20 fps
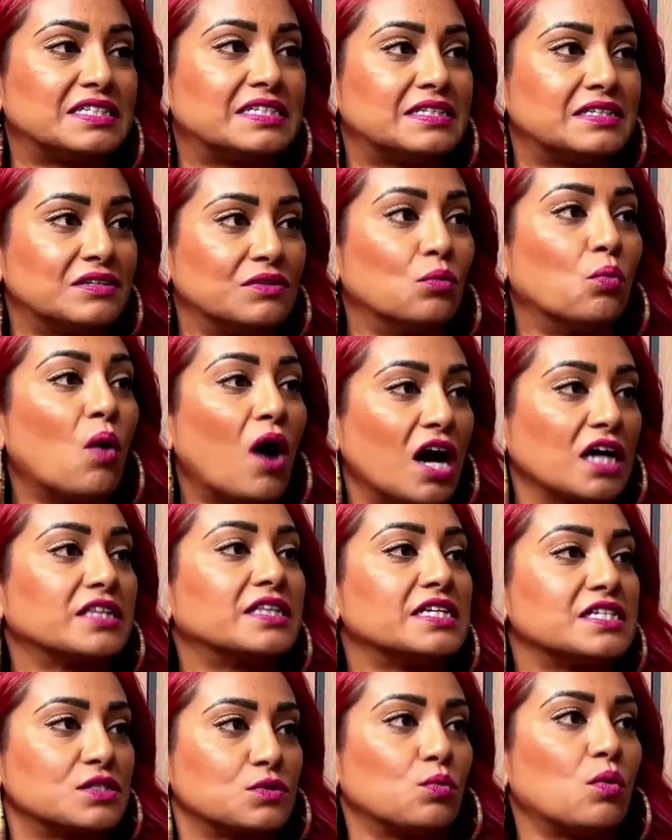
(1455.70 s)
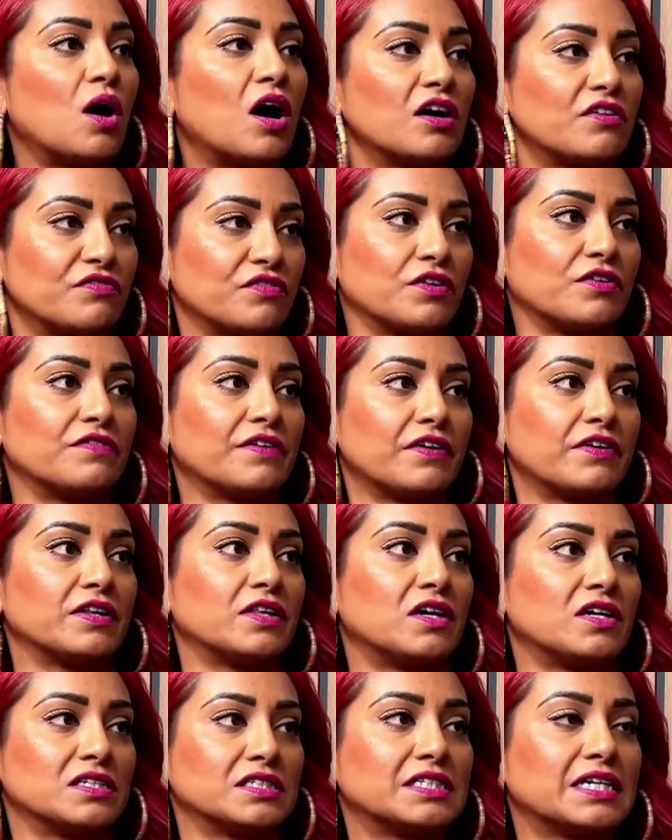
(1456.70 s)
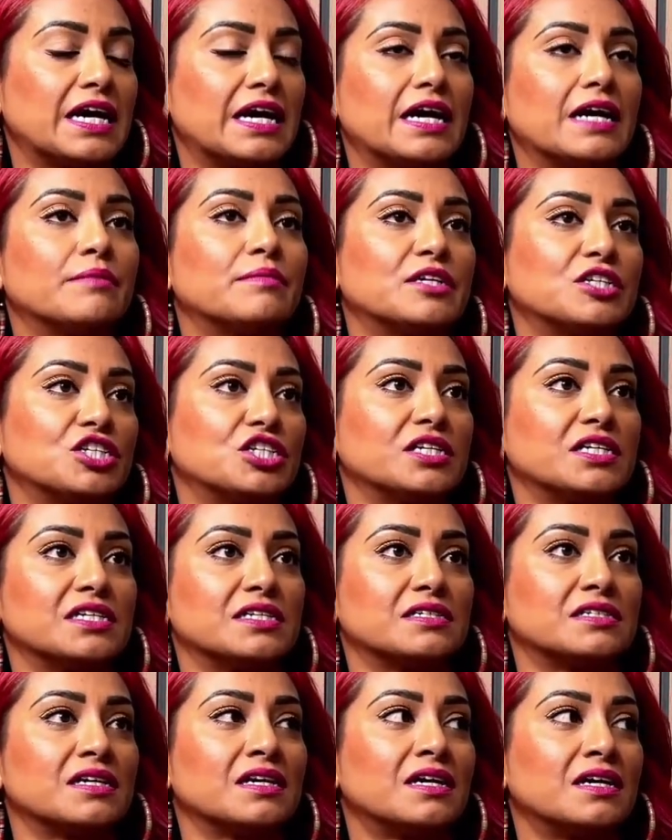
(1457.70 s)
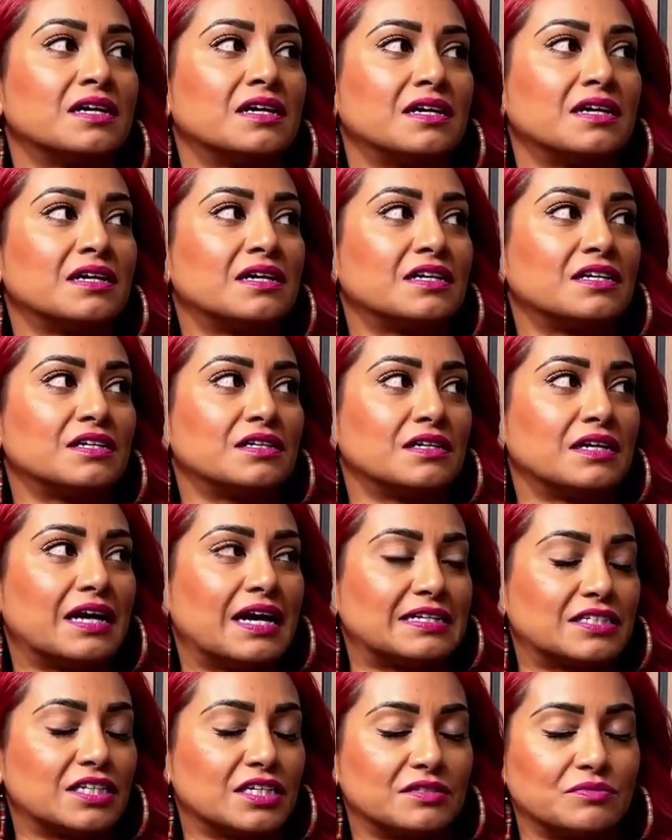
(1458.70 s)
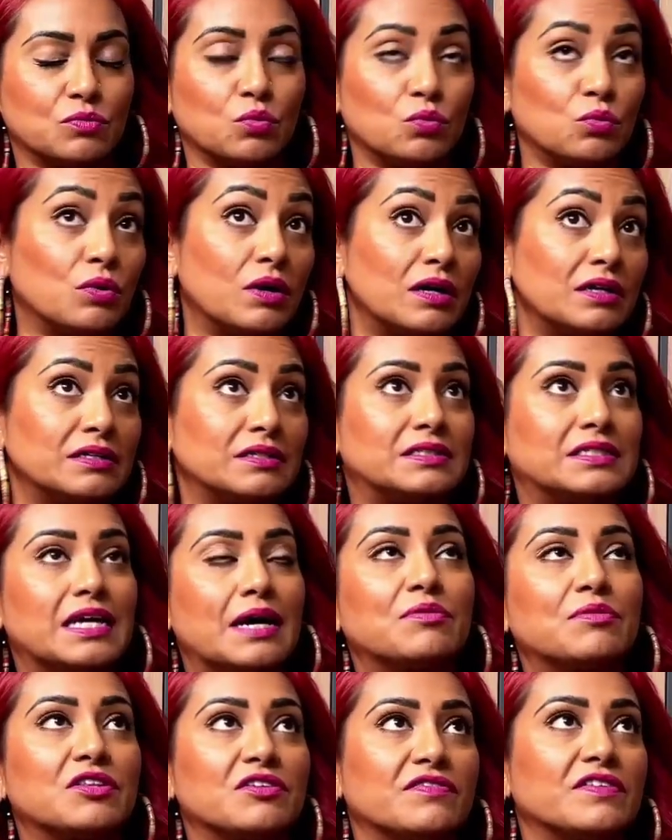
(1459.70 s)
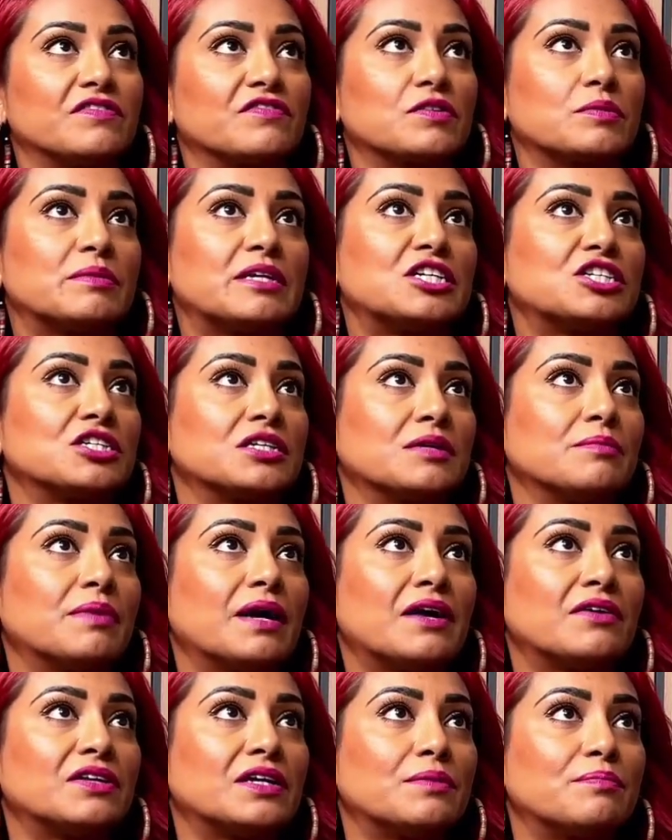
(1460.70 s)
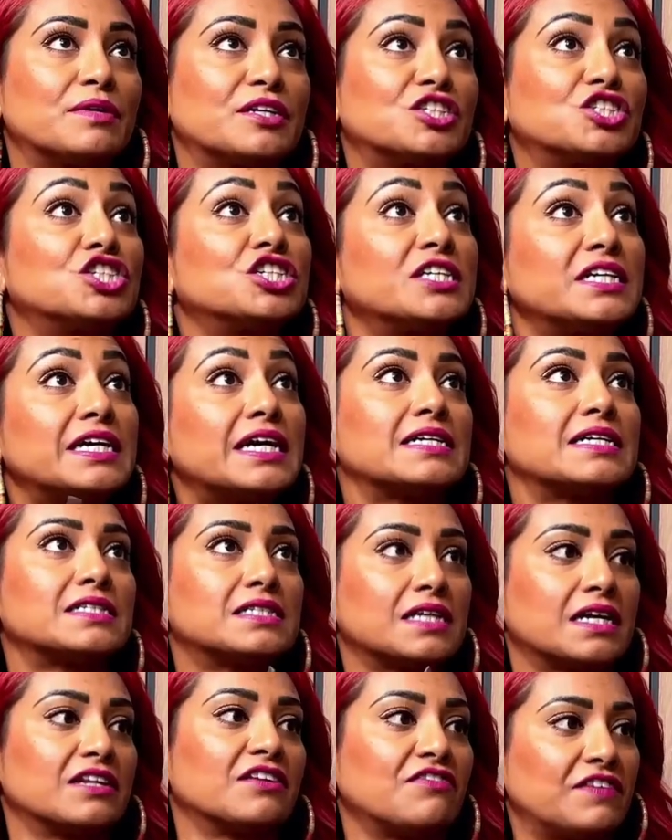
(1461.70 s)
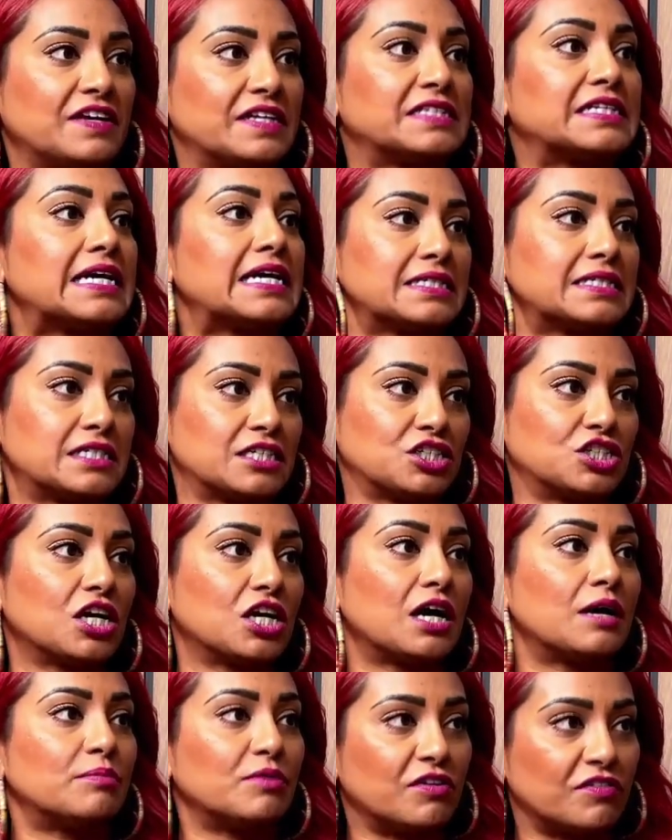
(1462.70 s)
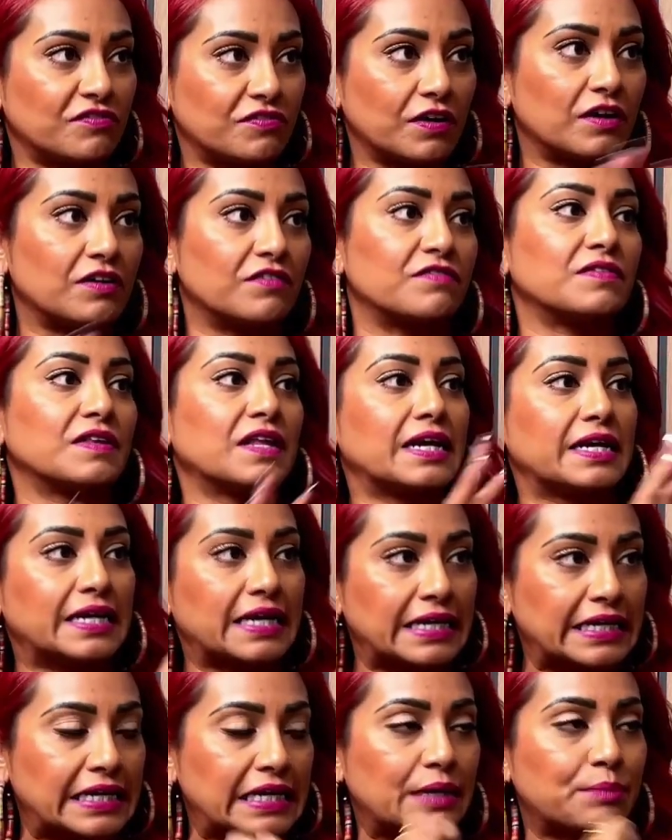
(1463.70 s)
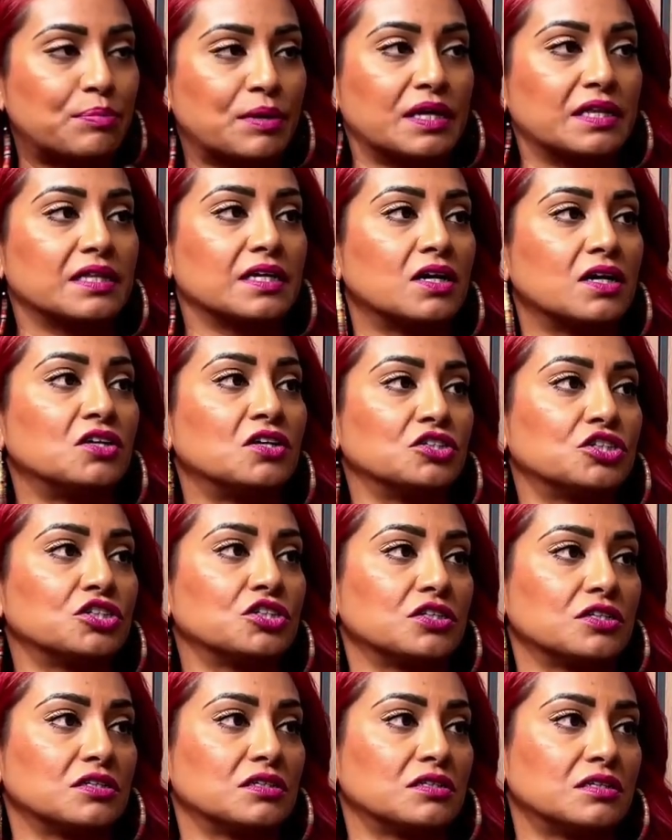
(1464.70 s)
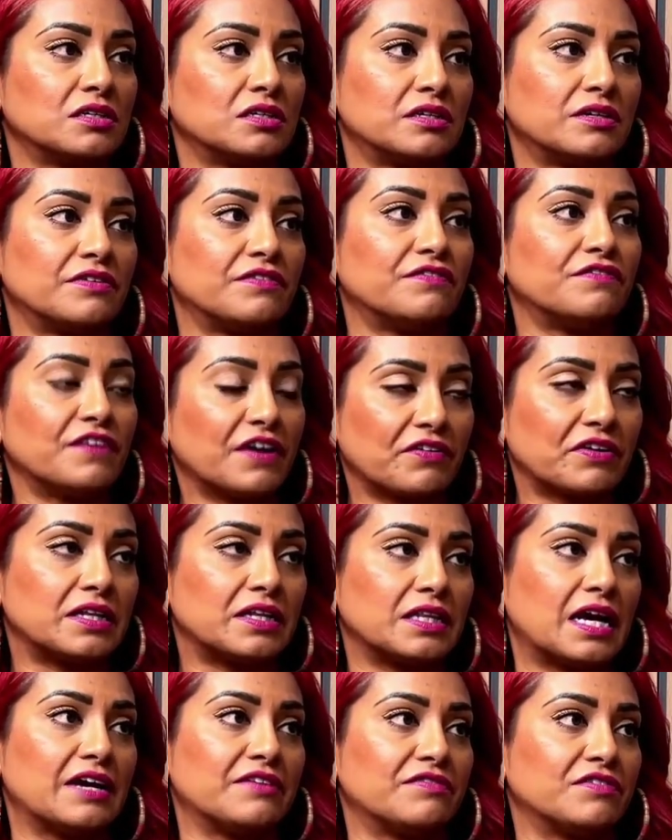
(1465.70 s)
walked this walk for a very long time, and she has a depth of information about it. But she has done a fantastic job of like keeping the culture very alive in